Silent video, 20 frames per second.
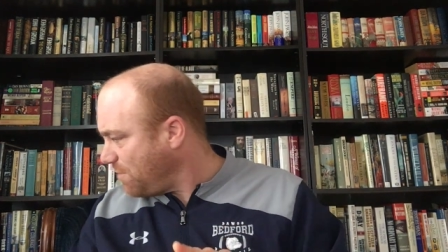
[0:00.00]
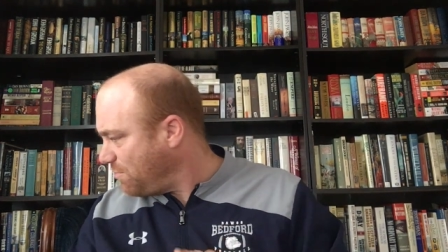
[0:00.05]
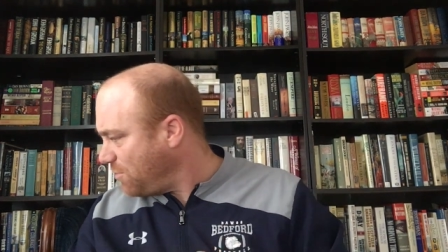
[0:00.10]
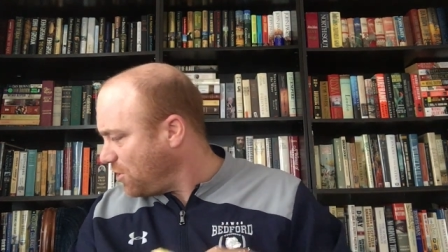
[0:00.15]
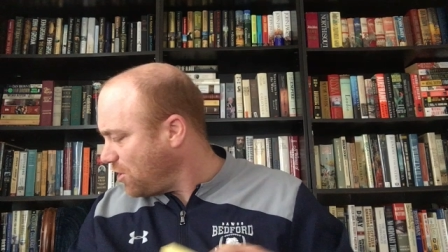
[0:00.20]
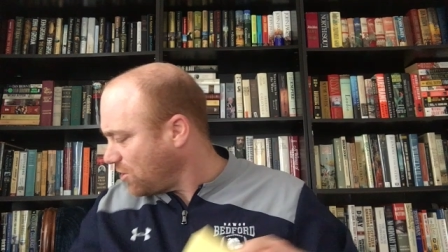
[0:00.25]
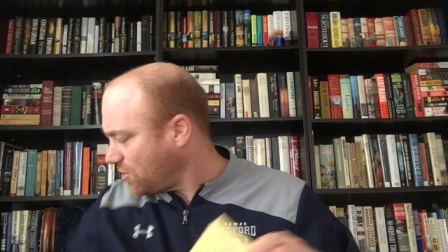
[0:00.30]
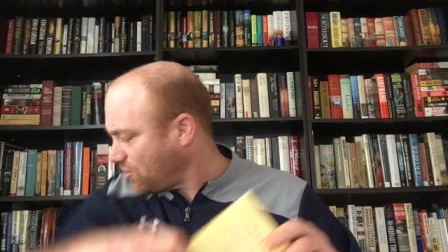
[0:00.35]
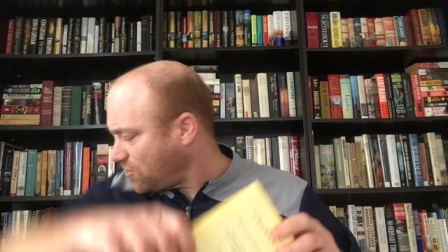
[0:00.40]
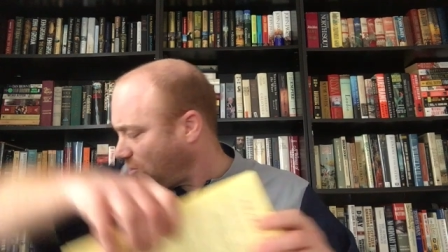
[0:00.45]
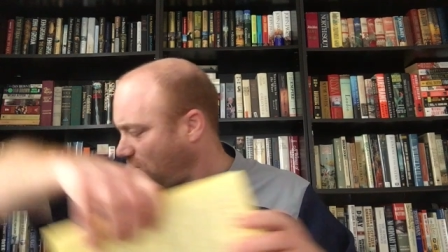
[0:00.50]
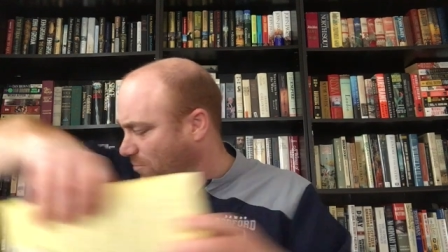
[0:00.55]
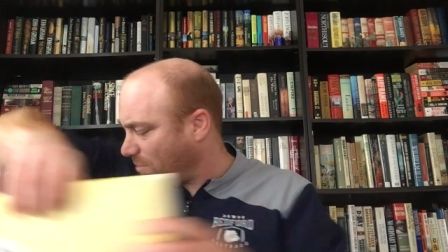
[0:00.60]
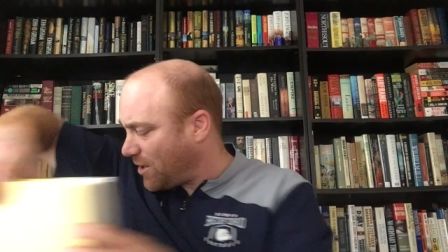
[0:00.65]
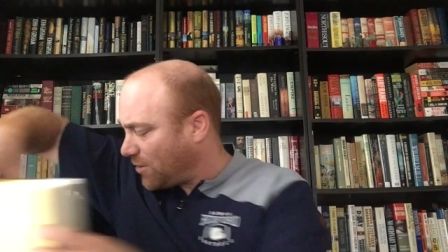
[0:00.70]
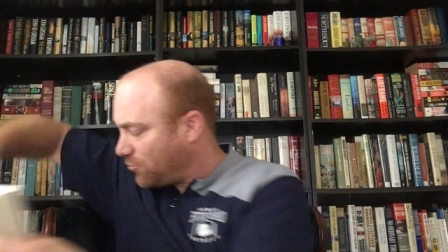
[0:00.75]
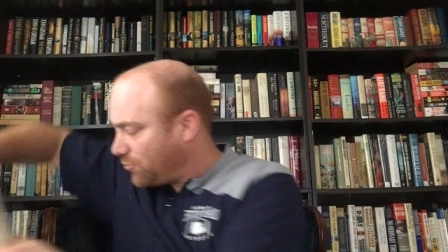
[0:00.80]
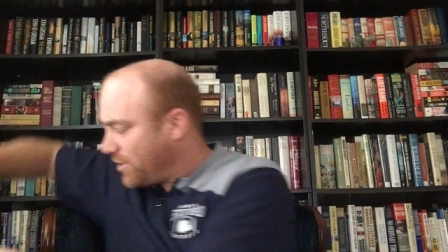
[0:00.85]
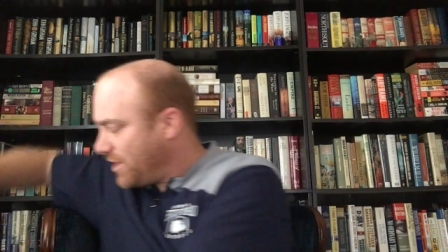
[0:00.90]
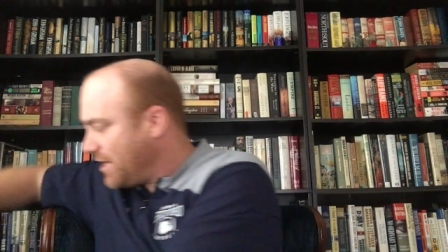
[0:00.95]
books are my
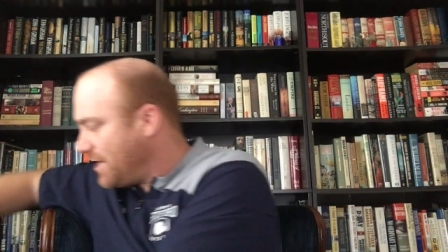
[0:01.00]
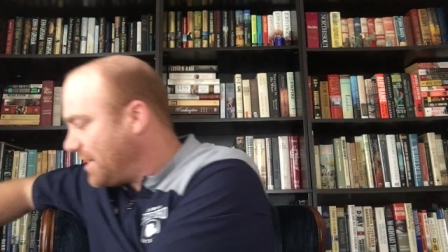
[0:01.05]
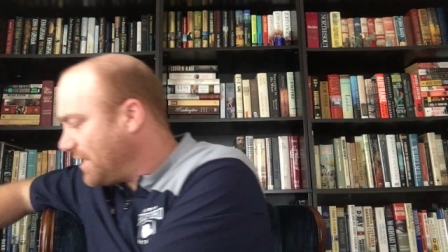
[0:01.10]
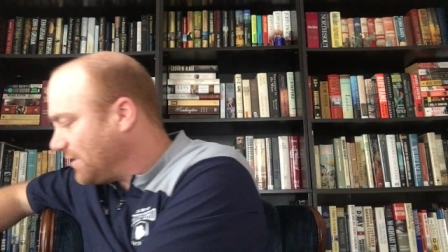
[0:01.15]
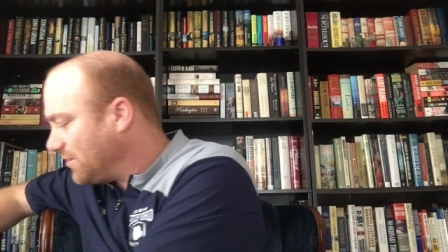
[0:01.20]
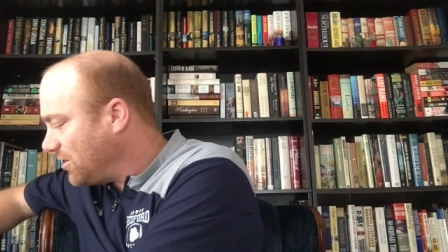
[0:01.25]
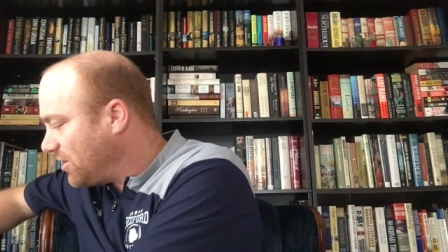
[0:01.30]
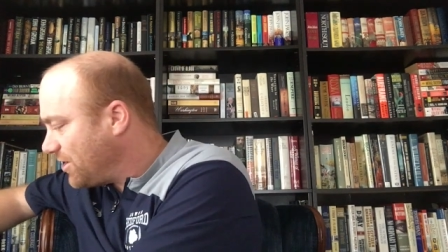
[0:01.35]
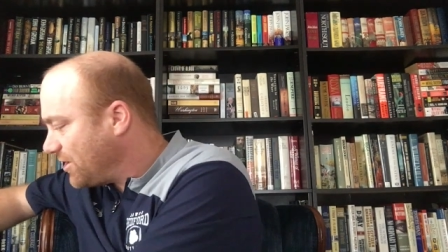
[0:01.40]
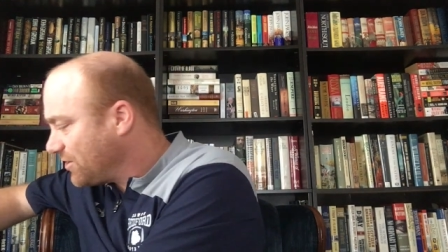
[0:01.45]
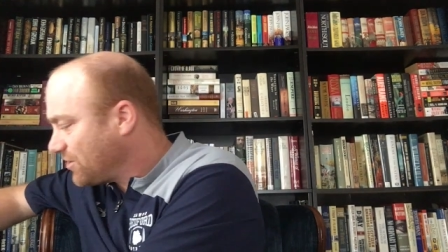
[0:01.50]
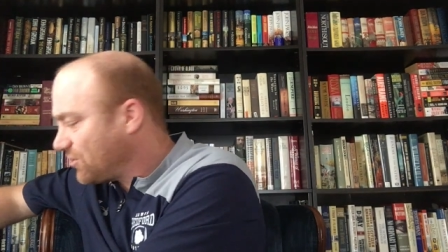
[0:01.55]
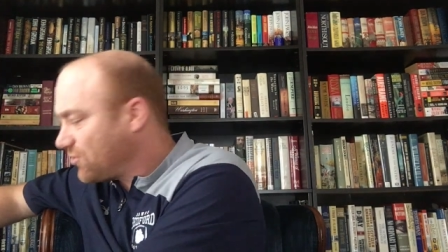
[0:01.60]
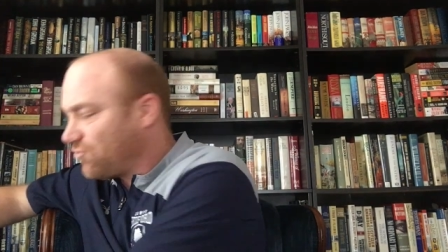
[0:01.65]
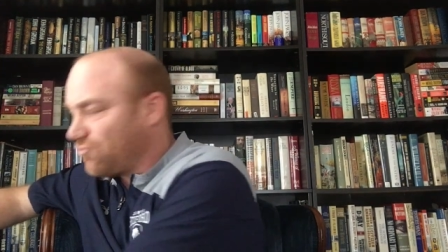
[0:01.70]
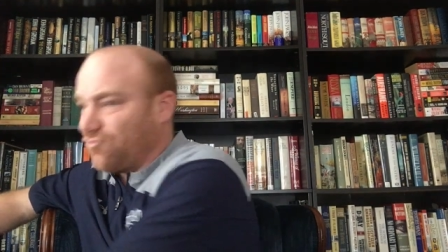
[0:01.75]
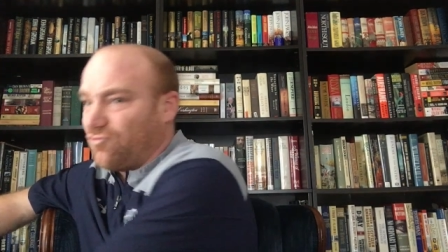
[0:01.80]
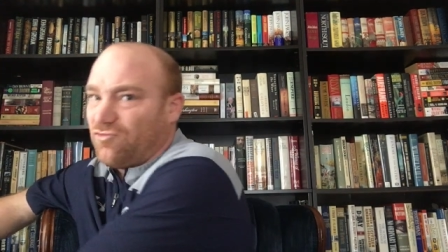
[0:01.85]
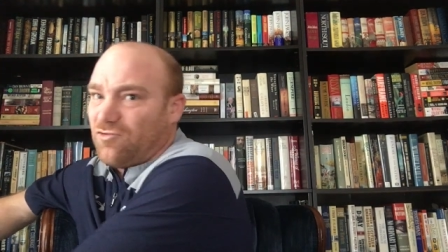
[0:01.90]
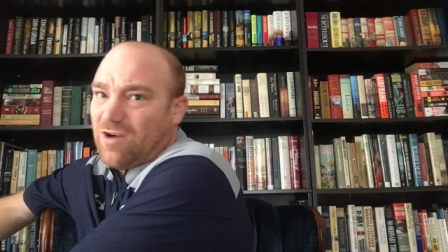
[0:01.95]
reading list
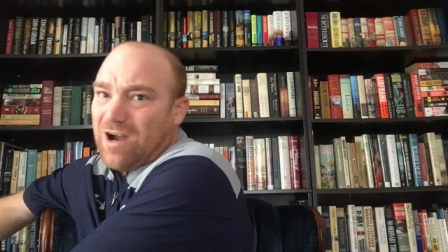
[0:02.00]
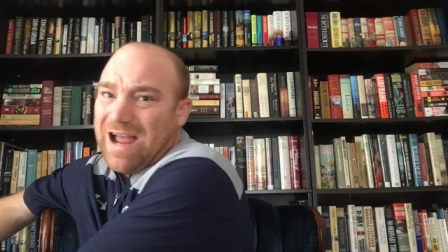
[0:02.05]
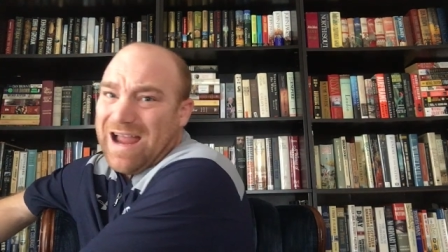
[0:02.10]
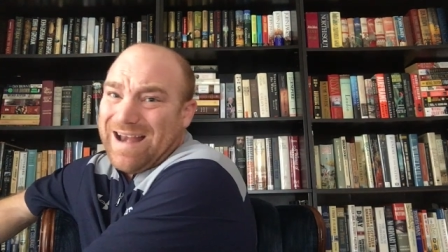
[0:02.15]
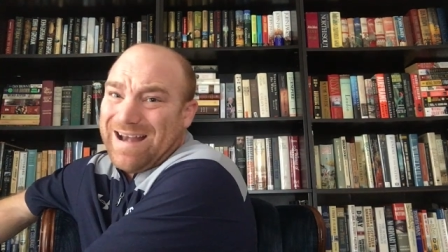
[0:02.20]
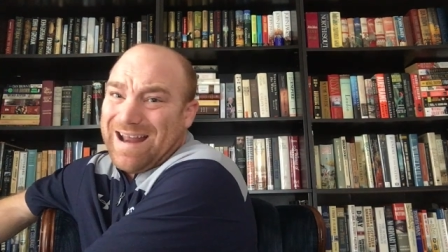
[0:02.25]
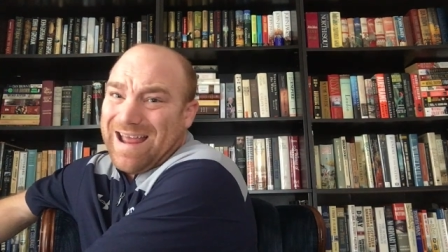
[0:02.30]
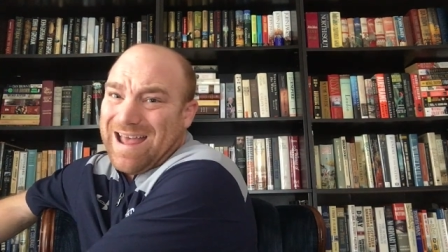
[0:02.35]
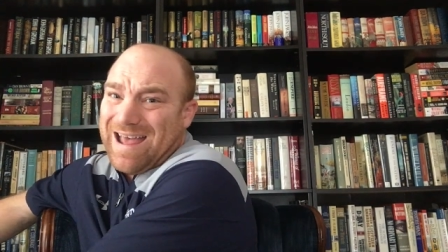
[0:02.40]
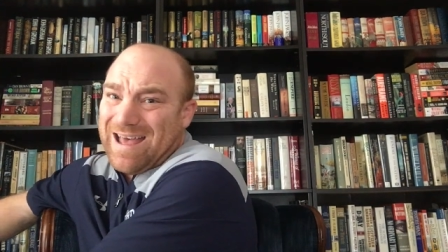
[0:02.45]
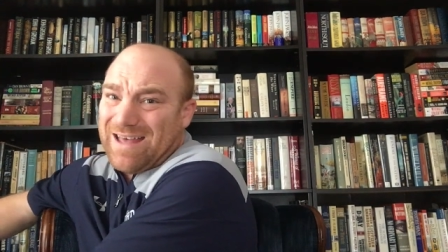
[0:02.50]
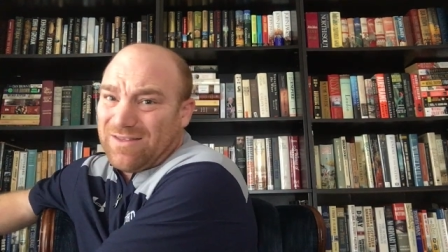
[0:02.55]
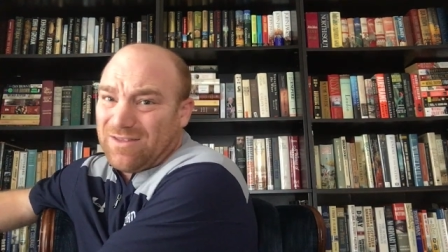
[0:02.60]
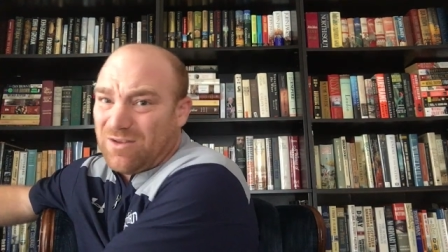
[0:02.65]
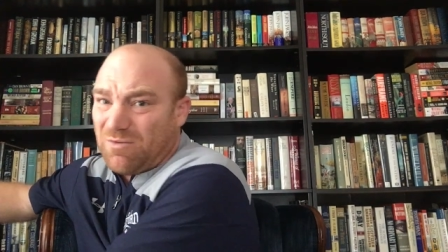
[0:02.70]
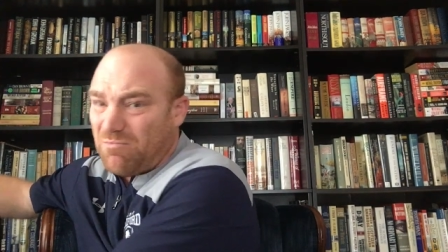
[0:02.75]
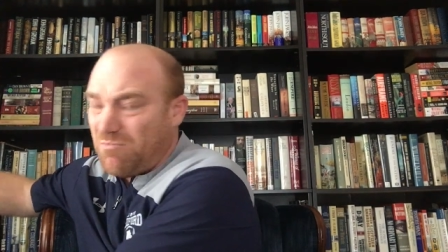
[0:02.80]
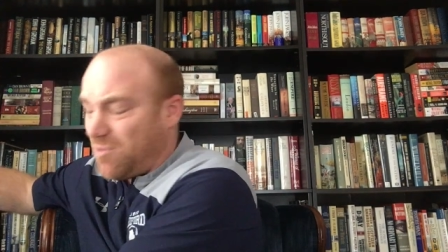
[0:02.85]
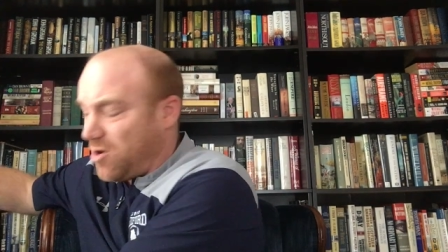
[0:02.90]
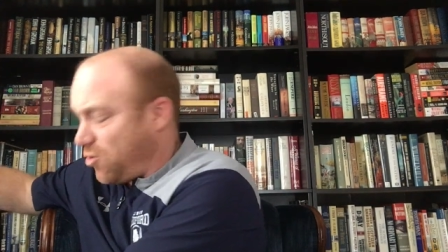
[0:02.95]
right at
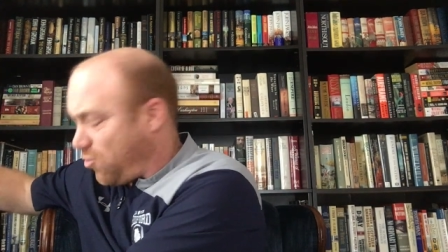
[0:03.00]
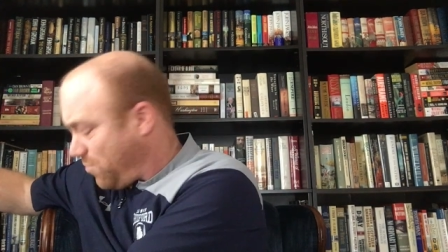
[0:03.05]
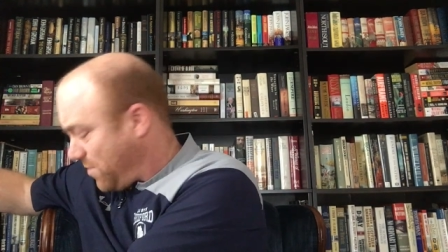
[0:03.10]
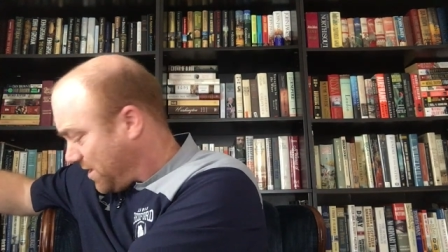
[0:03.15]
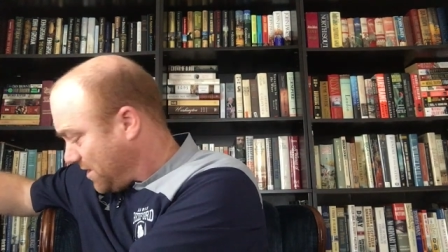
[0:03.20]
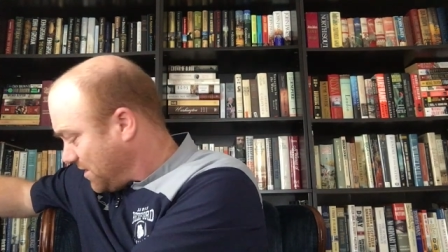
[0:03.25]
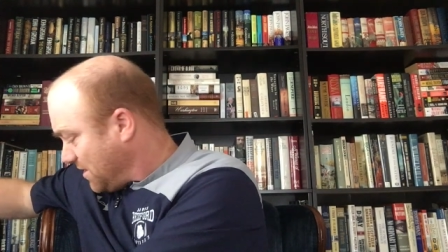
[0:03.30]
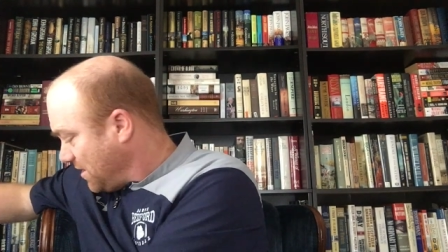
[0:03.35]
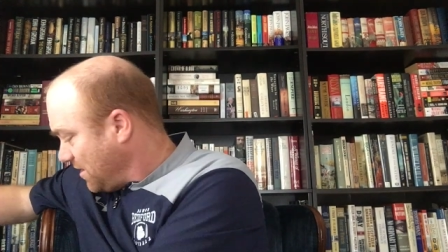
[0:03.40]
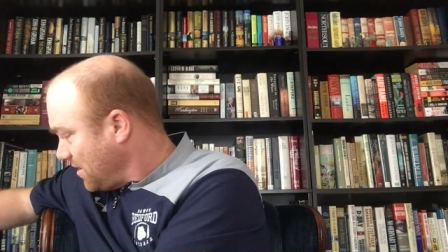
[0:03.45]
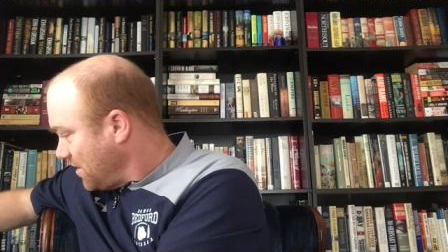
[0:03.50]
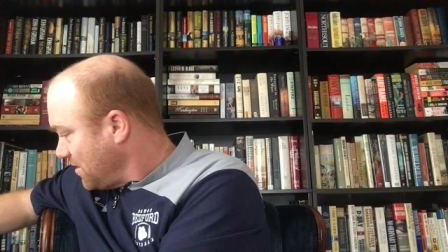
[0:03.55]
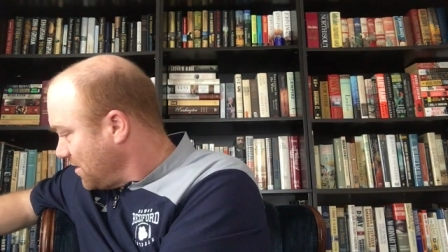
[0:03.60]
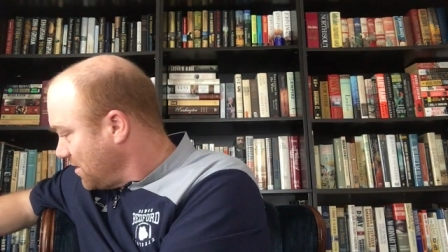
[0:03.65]
the moment.